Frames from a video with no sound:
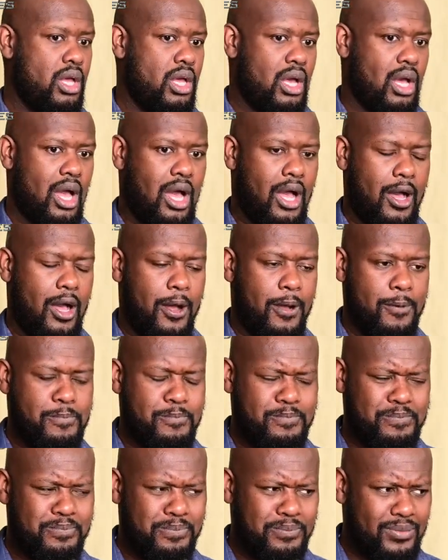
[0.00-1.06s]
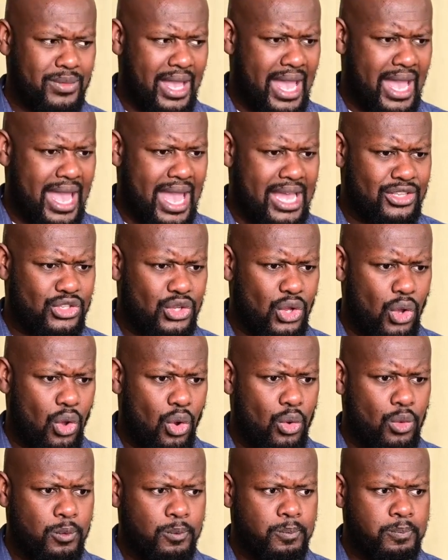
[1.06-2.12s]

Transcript: Um, and, and so